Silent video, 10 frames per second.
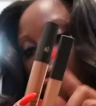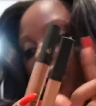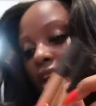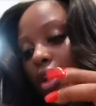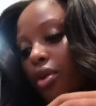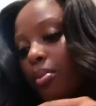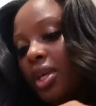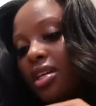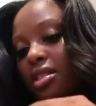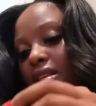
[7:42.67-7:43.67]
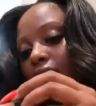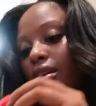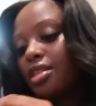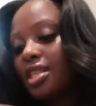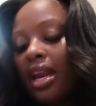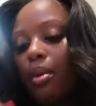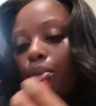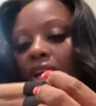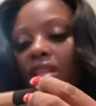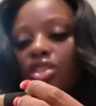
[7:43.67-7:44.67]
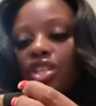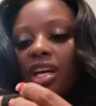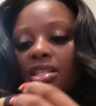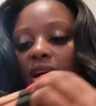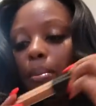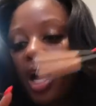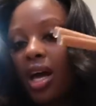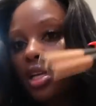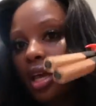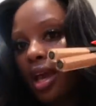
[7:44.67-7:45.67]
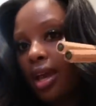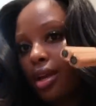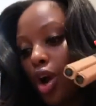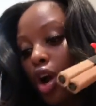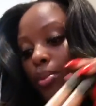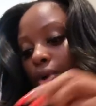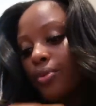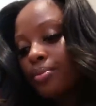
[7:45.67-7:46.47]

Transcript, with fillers: Radiant Creamy Concealers. And I'm bringing the shades Amande and Caramel.